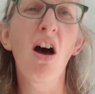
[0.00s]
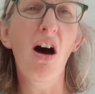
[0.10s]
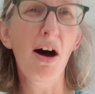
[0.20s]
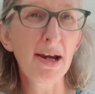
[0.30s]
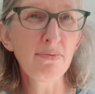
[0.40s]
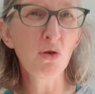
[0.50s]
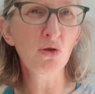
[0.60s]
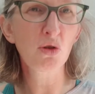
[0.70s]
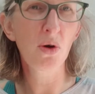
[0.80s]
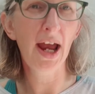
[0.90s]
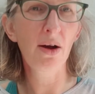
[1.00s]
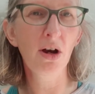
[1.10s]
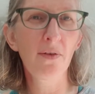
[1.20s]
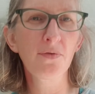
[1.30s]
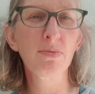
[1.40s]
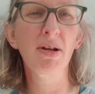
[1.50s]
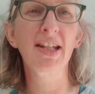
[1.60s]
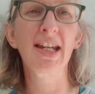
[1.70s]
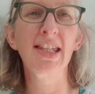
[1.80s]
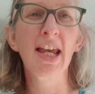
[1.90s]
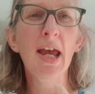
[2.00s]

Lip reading: I'm not sure how comfortable it is,